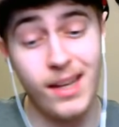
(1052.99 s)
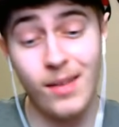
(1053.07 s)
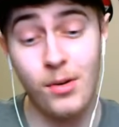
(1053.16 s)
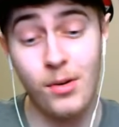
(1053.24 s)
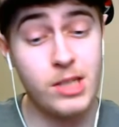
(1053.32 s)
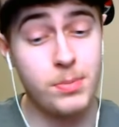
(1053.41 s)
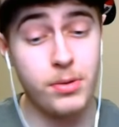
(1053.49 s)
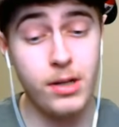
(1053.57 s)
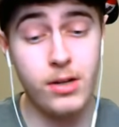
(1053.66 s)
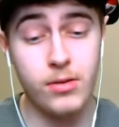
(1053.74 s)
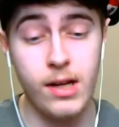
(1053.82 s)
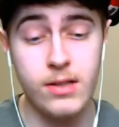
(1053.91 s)
Nope. Which is
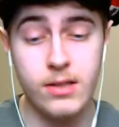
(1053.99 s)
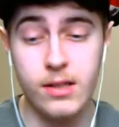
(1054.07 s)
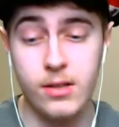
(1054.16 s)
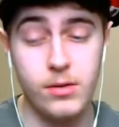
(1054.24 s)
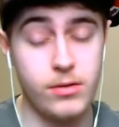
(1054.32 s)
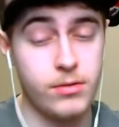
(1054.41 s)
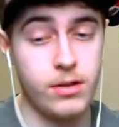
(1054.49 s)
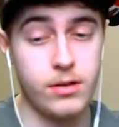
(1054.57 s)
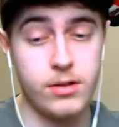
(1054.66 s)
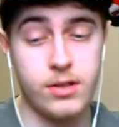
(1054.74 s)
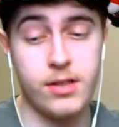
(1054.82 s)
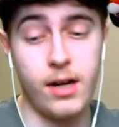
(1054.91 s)
pretty crazy. You
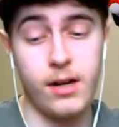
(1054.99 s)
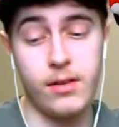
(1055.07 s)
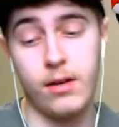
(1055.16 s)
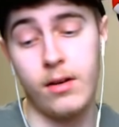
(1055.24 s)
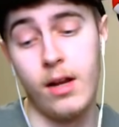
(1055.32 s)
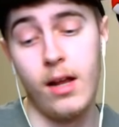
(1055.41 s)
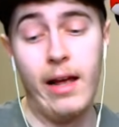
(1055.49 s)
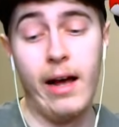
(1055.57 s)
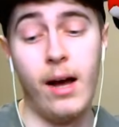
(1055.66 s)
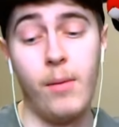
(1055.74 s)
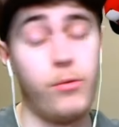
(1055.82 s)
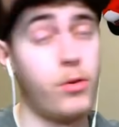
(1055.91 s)
you're just stuck there
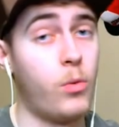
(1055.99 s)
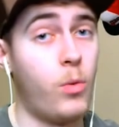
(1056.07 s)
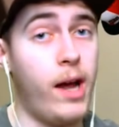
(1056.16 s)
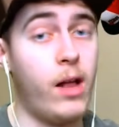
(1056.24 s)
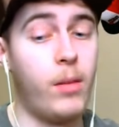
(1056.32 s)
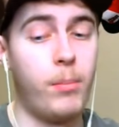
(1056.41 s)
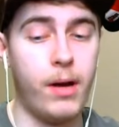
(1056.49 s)
um, for a while.